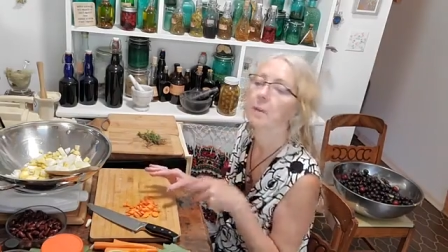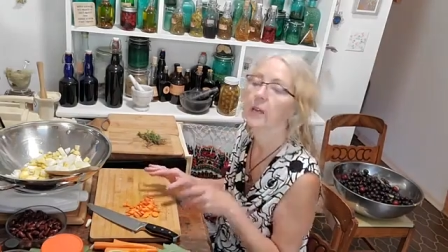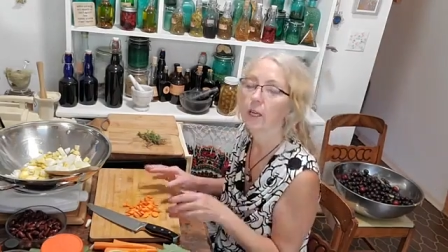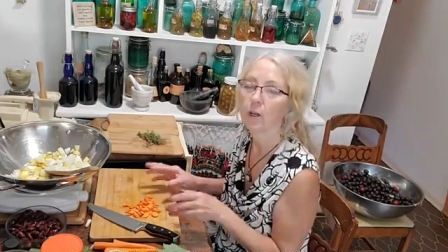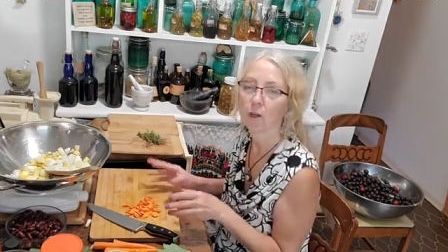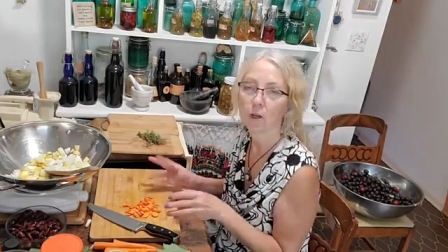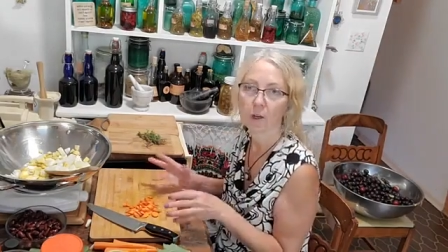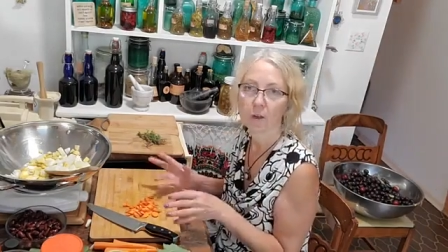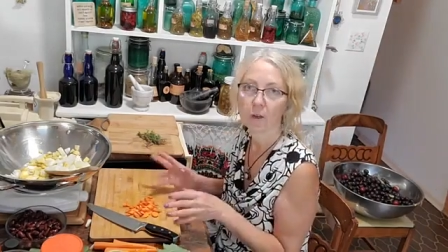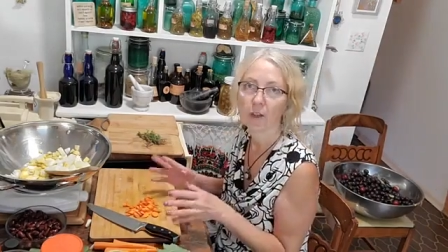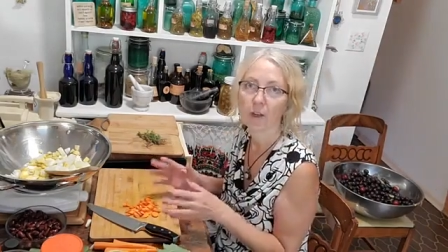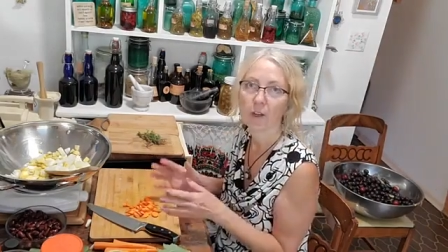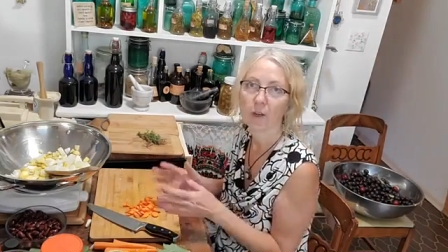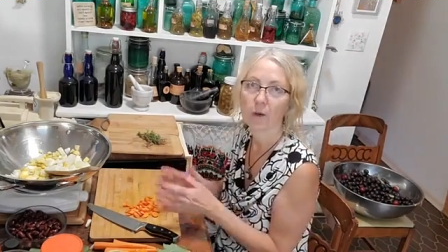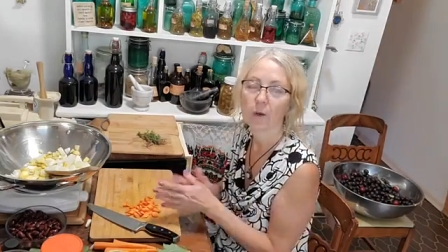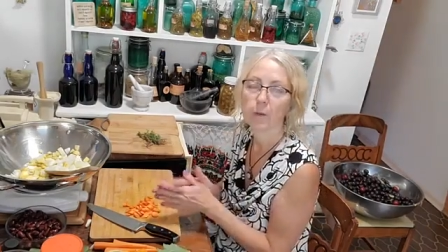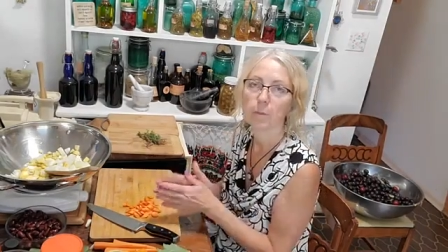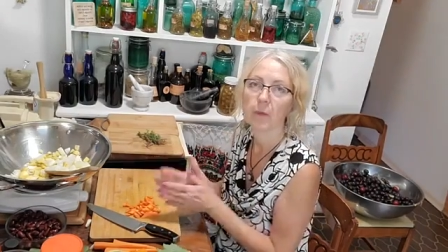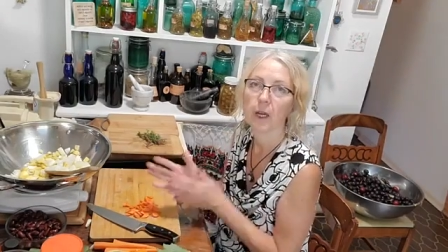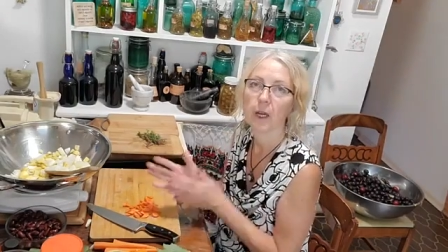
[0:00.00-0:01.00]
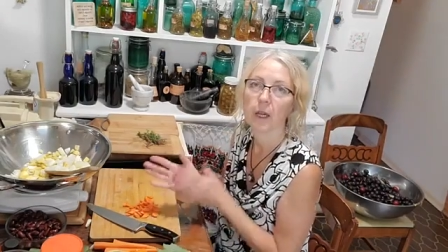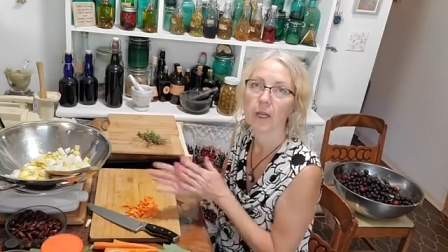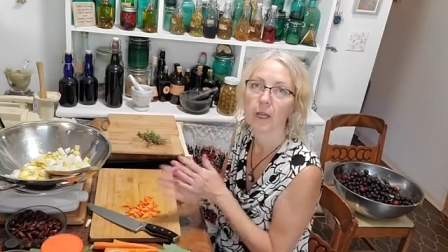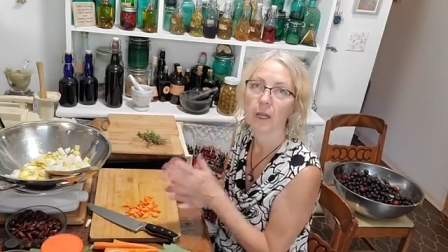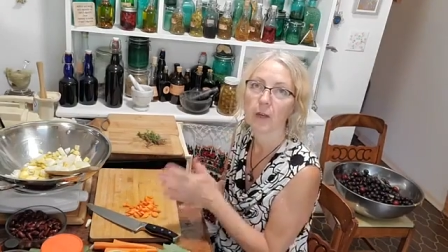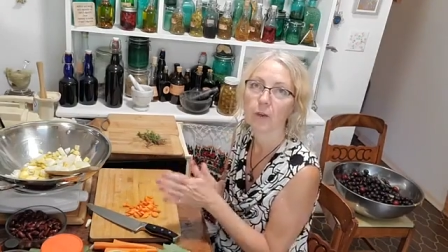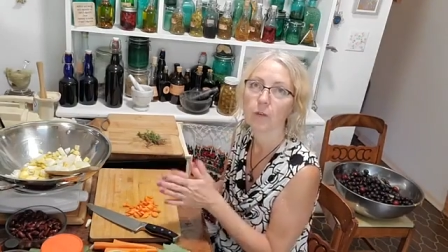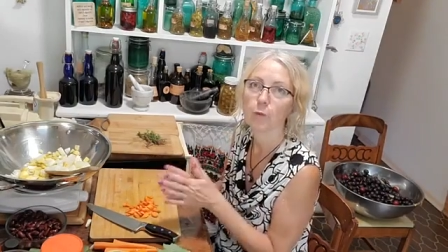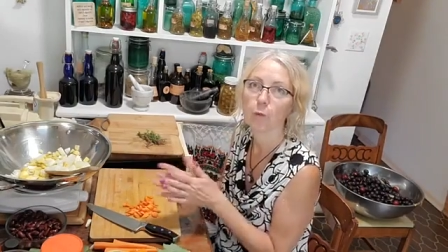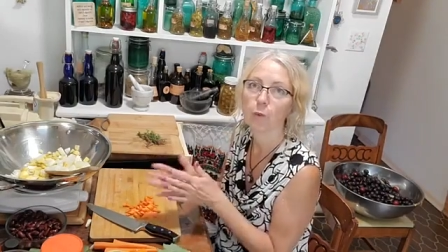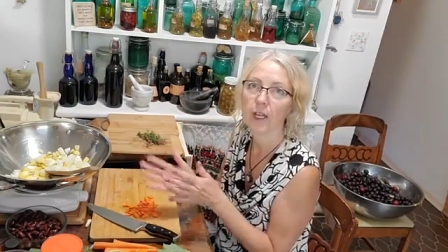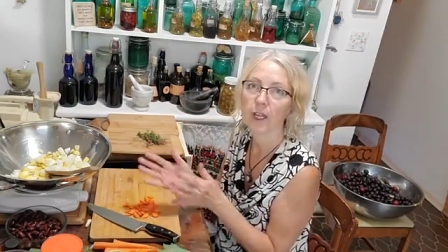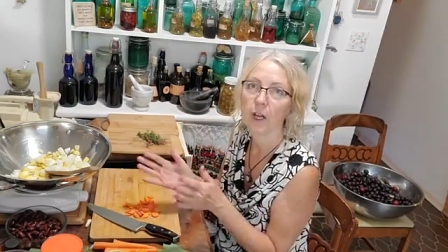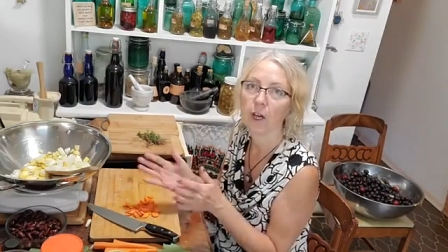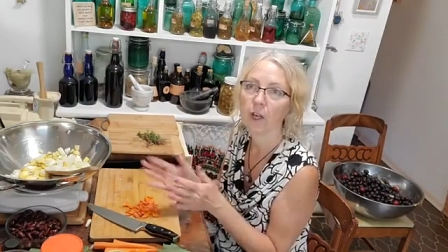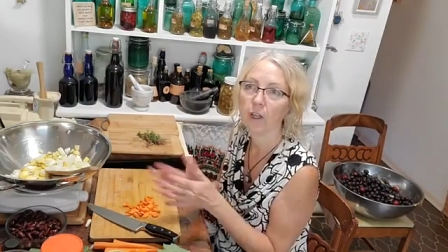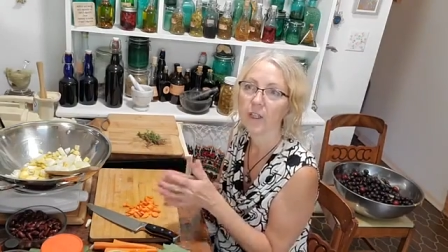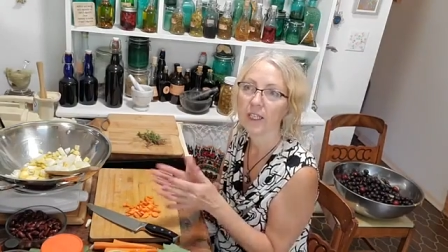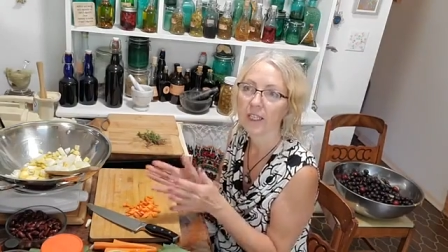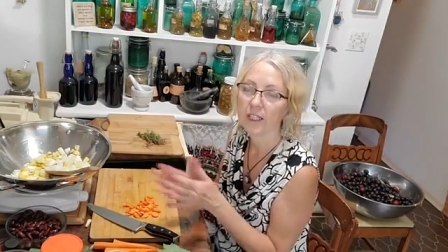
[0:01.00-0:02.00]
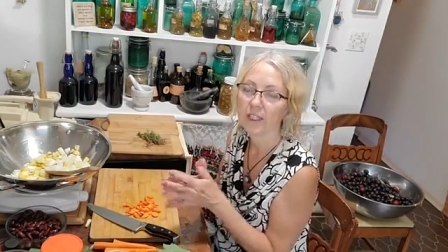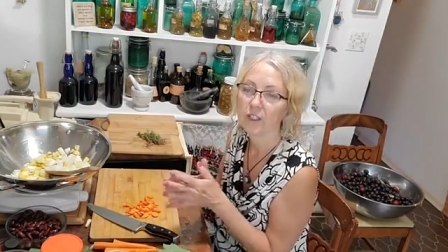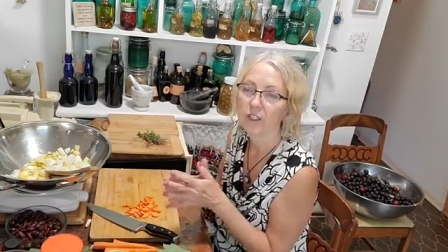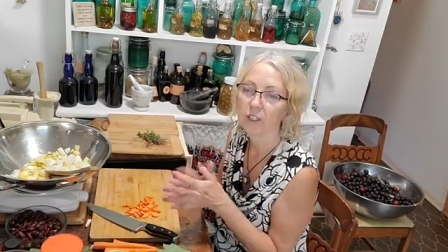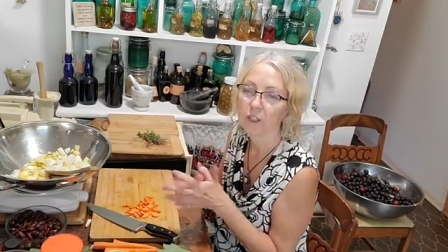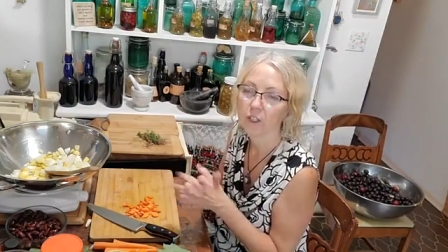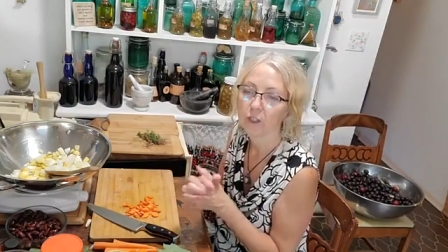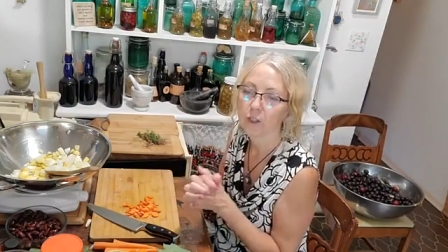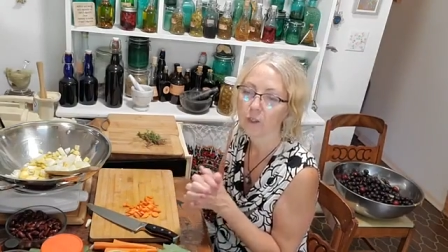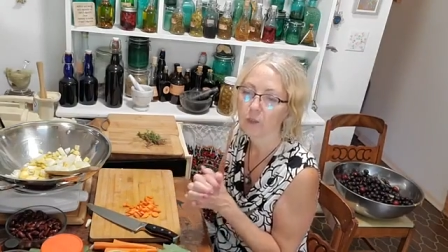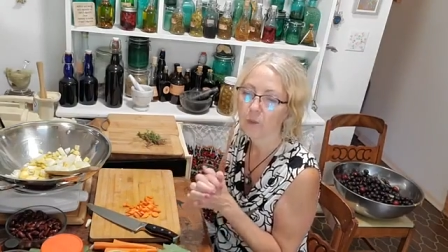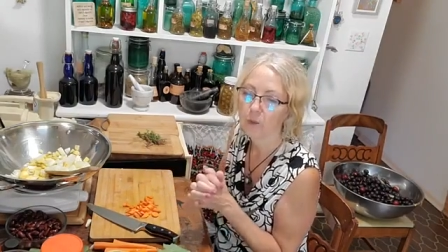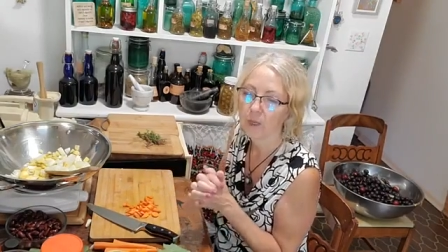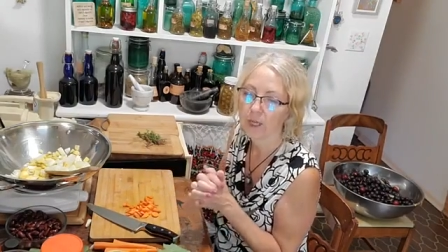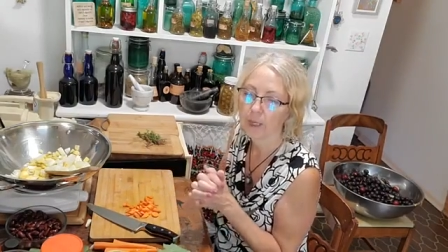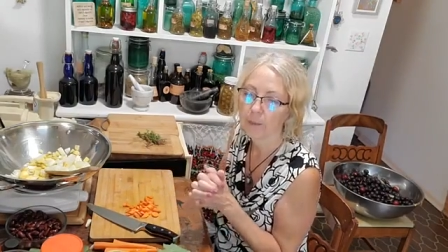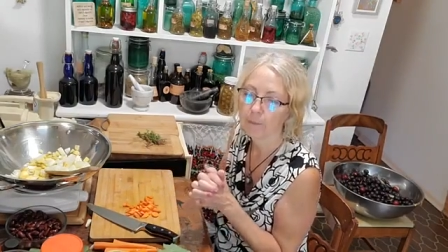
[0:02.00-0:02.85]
hair over there, we all need to